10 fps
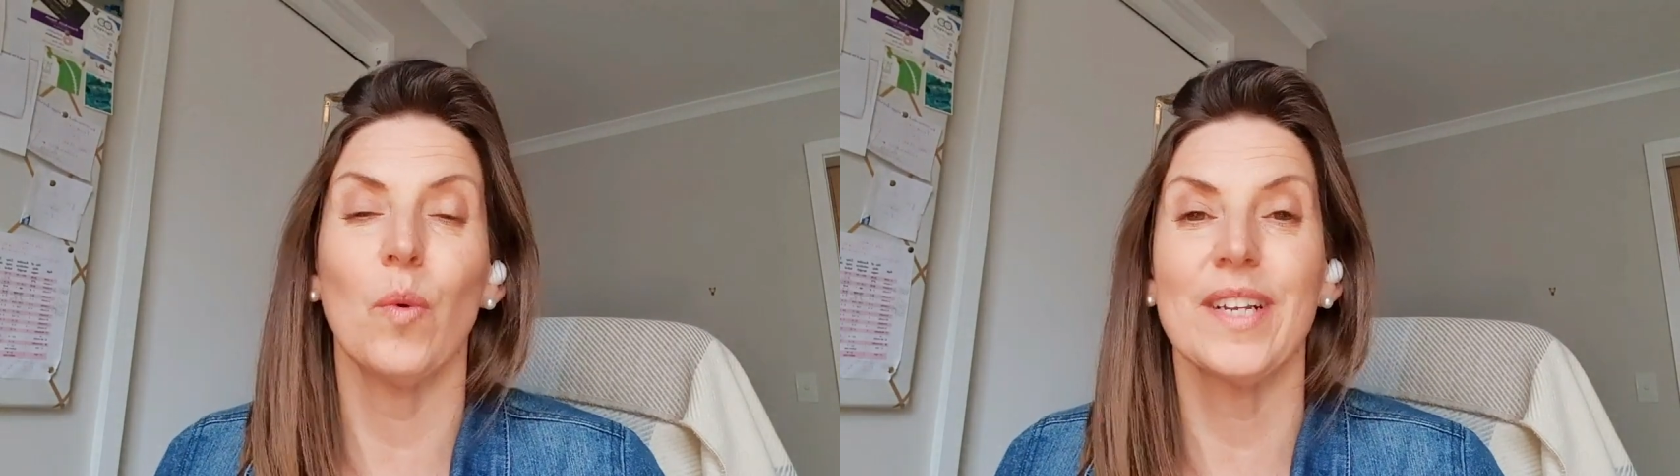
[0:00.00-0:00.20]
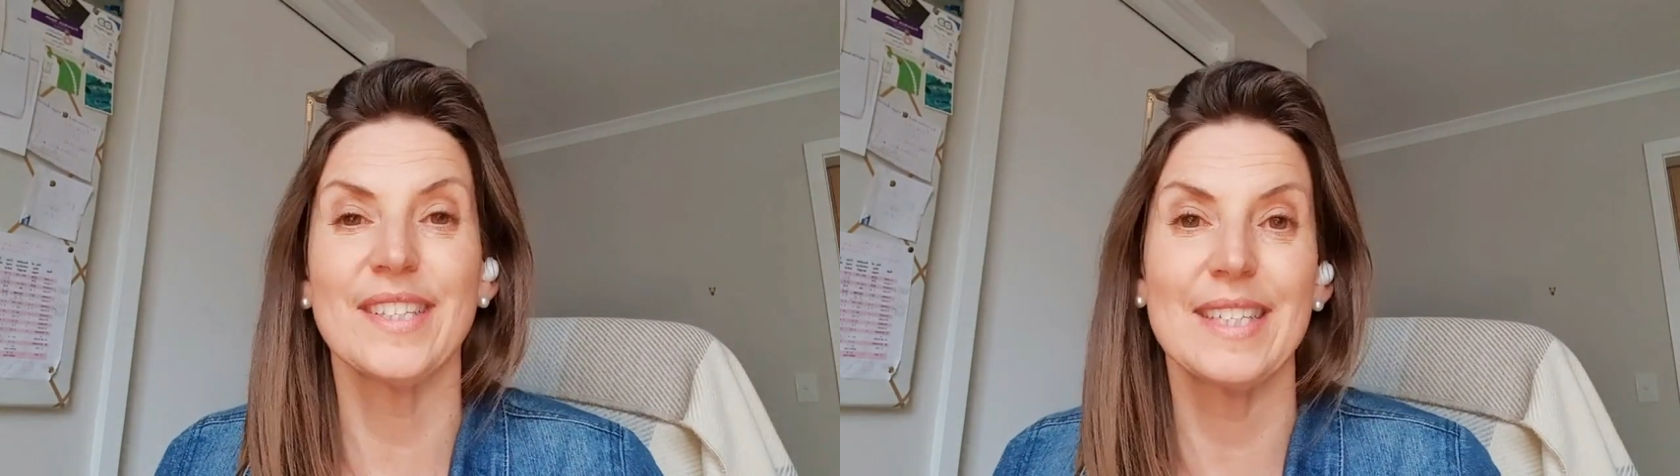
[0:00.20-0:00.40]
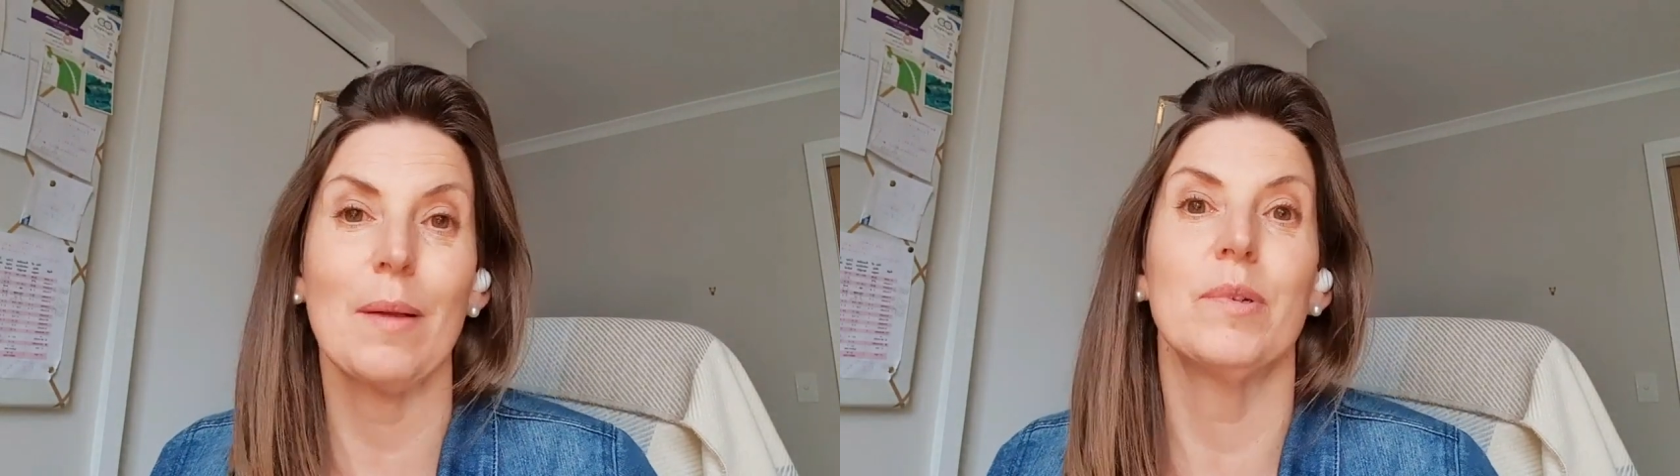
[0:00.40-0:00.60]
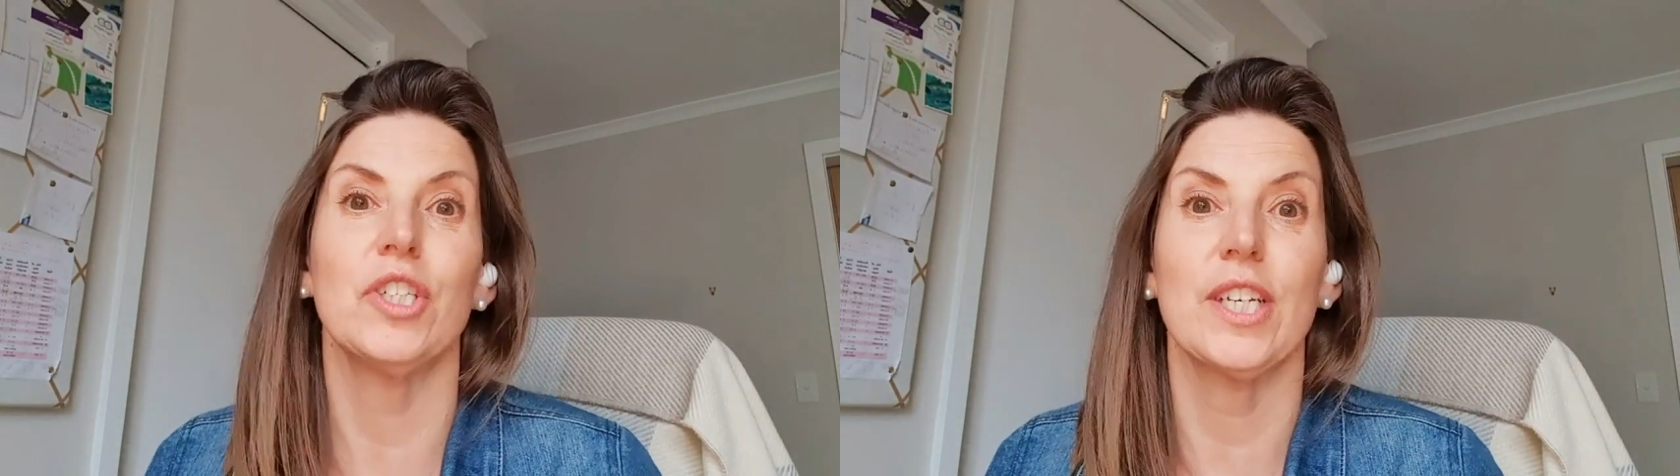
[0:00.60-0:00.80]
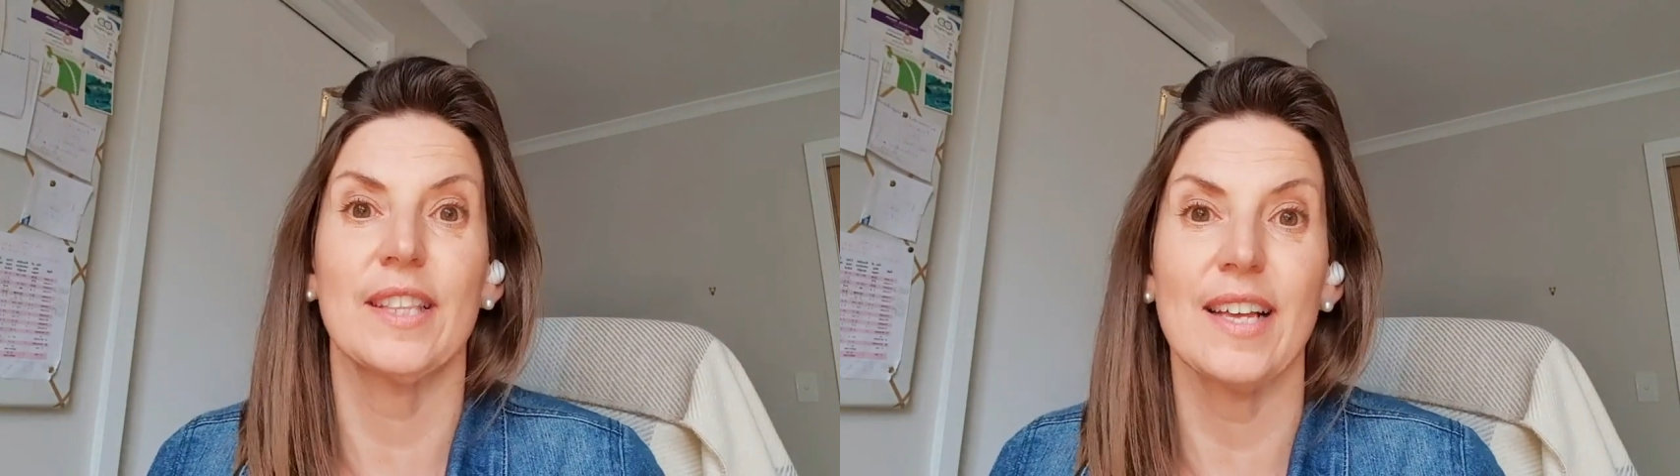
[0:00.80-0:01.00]
when
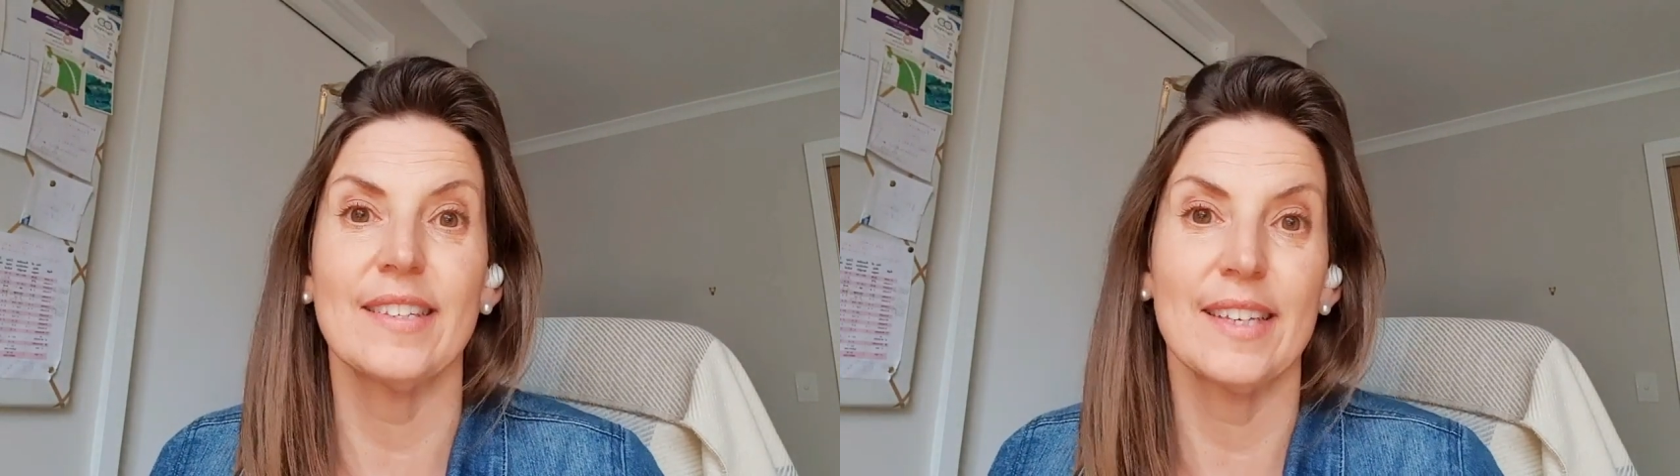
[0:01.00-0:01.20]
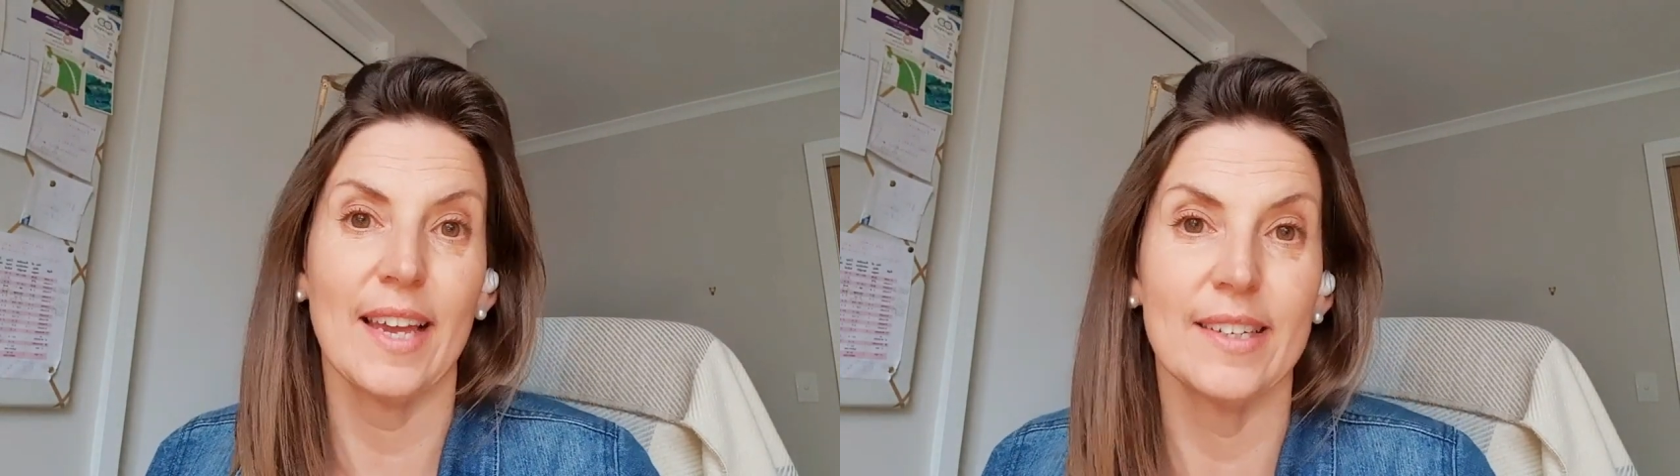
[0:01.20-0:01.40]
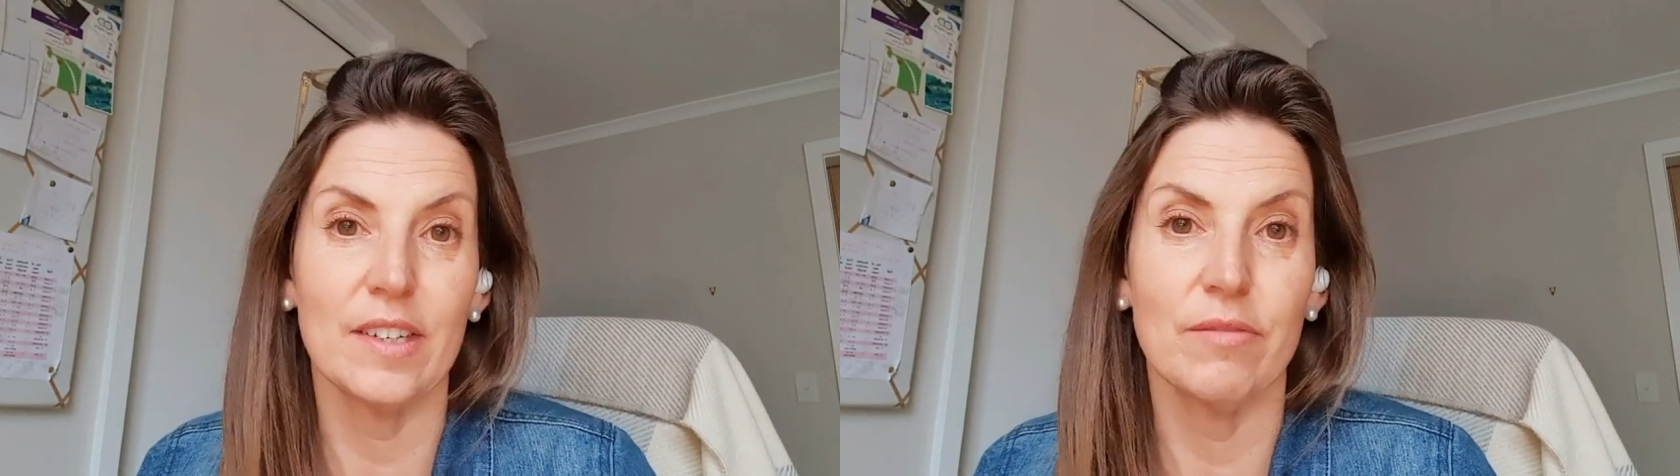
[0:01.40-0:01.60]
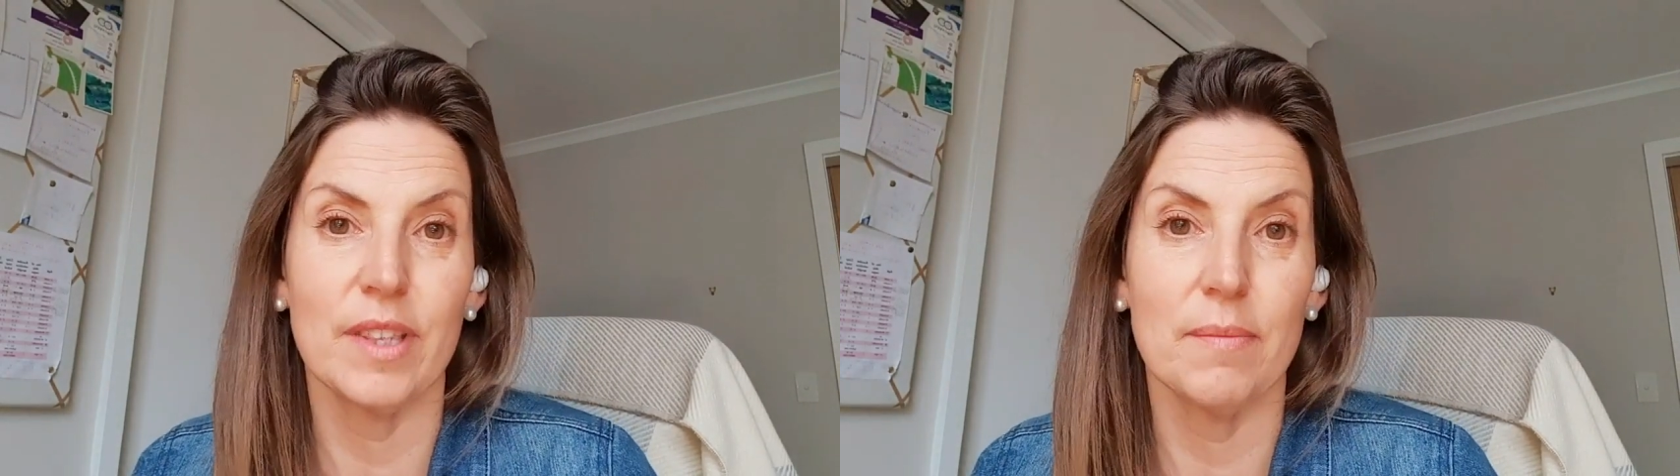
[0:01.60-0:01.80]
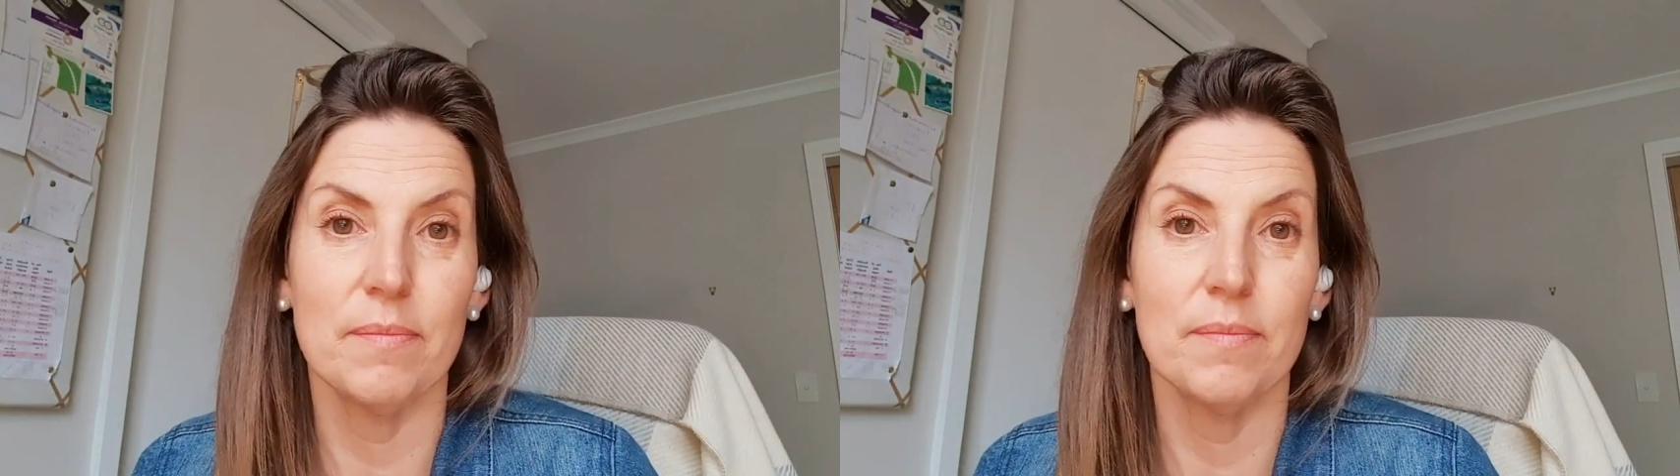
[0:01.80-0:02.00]
establishing that circadian
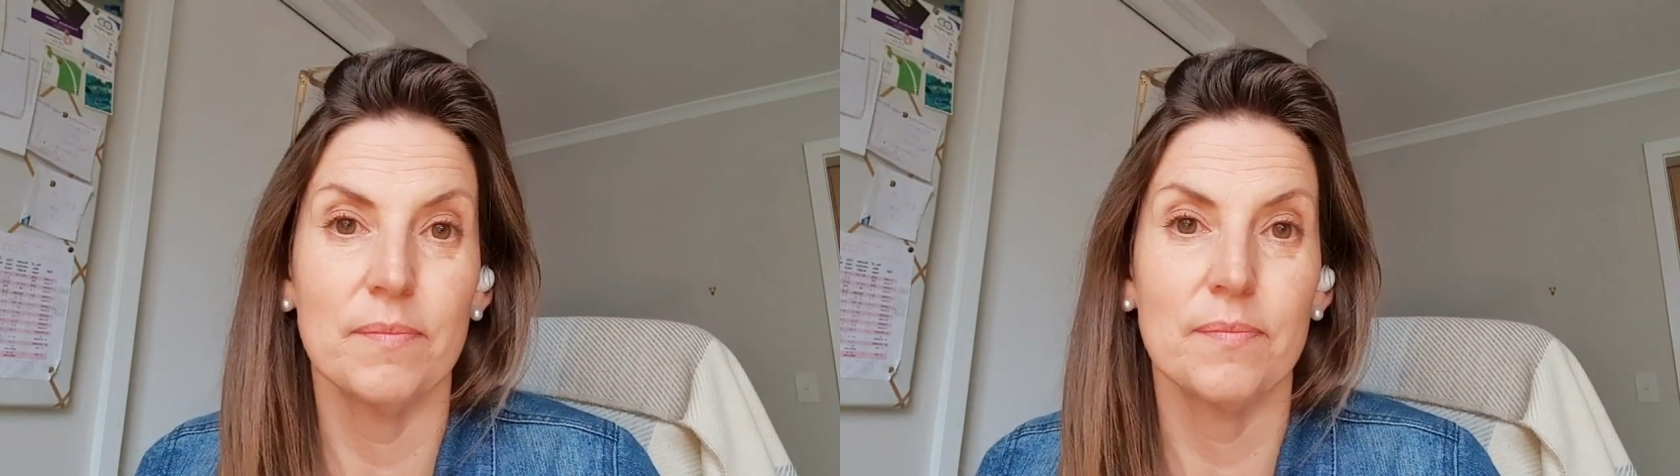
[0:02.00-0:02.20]
rhythm.